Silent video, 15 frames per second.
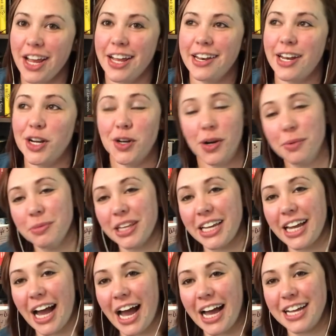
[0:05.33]
Now normally
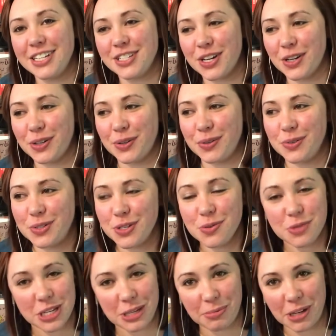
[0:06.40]
I don't do
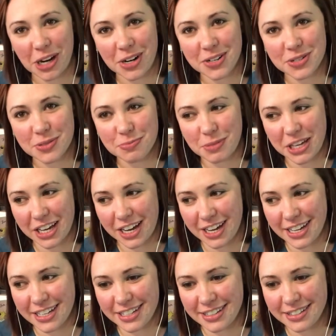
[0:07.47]
TBRs
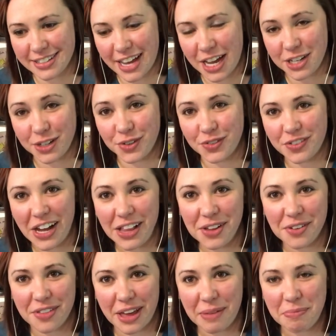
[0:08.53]
because I don't follow
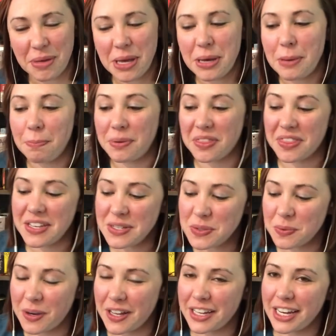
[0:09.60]
them, but this
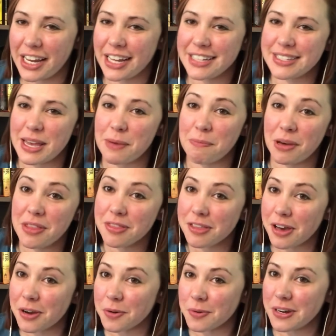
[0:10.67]
one is a
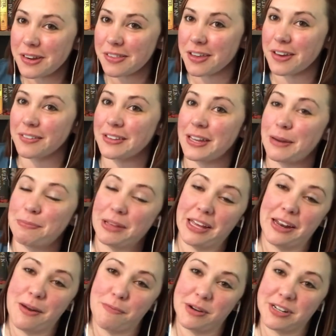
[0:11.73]
month-long readathon that I plan
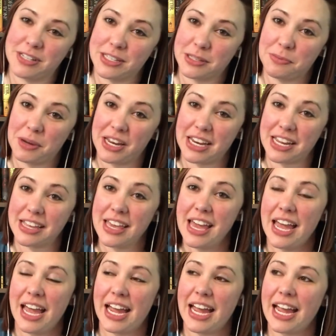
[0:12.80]
on participating,
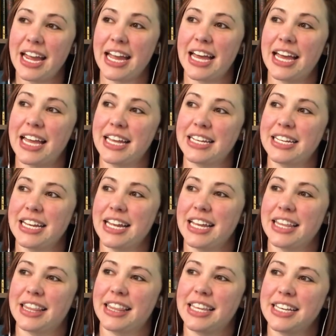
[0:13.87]
and
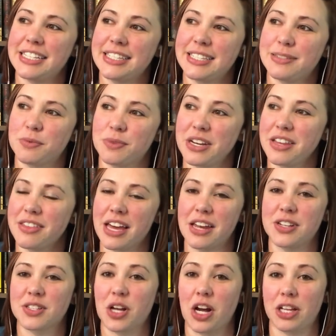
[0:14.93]
this readathon
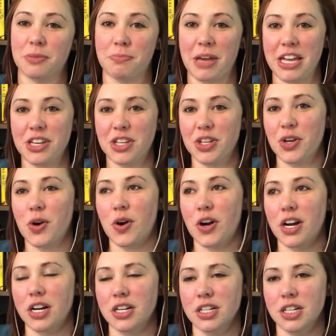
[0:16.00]
is called Make
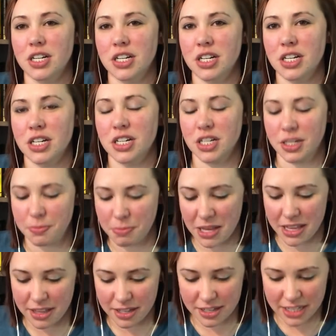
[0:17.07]
Your
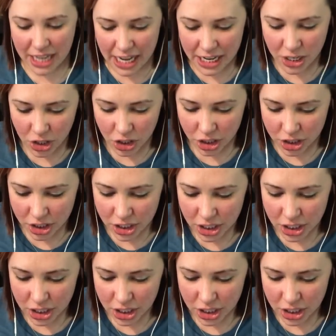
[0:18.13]
Myth Taker